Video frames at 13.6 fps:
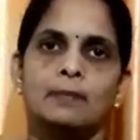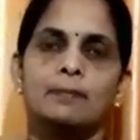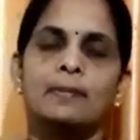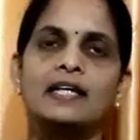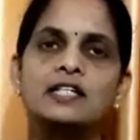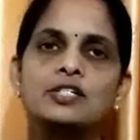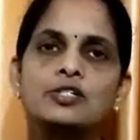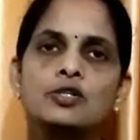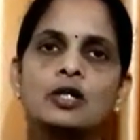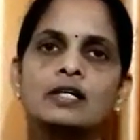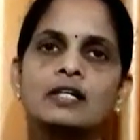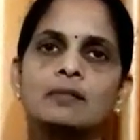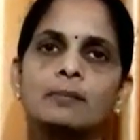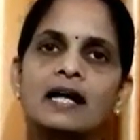Based on
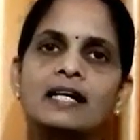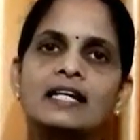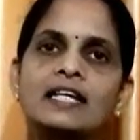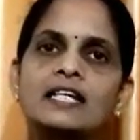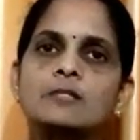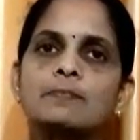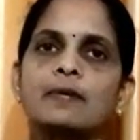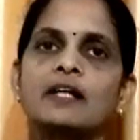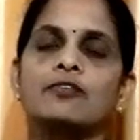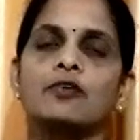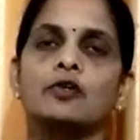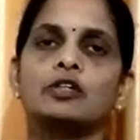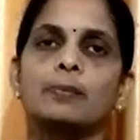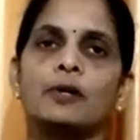the money spent
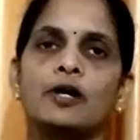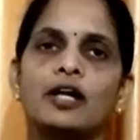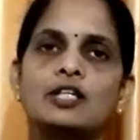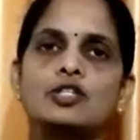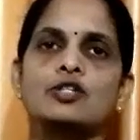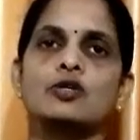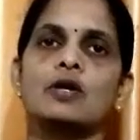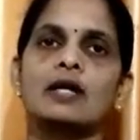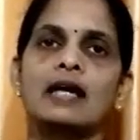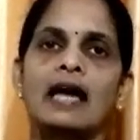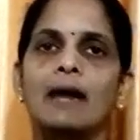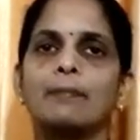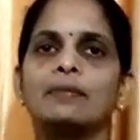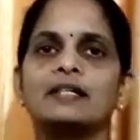for the production or
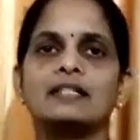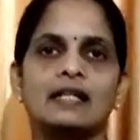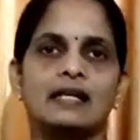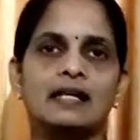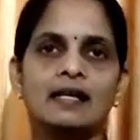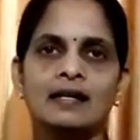capital,